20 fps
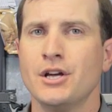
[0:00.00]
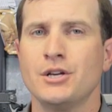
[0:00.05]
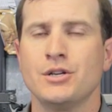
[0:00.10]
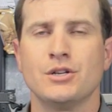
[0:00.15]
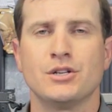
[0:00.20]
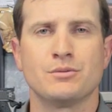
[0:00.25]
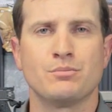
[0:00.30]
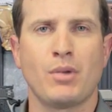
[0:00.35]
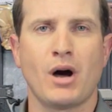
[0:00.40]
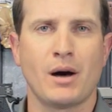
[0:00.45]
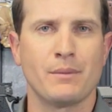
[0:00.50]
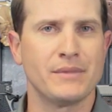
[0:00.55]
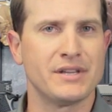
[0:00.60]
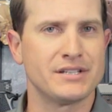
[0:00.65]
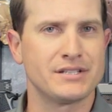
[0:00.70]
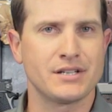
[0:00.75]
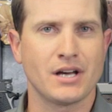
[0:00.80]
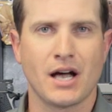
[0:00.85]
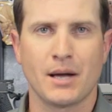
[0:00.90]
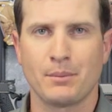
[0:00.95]
you just pop
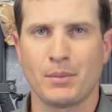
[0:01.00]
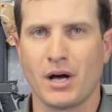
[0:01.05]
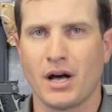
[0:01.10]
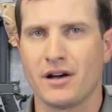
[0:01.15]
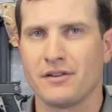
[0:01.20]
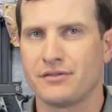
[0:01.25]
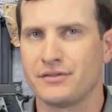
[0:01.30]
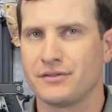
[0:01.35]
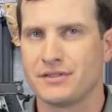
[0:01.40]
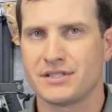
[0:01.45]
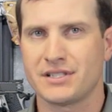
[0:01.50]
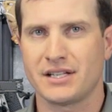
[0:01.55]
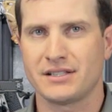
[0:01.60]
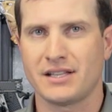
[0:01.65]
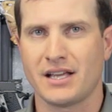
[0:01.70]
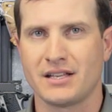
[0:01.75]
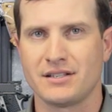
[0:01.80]
this top off, set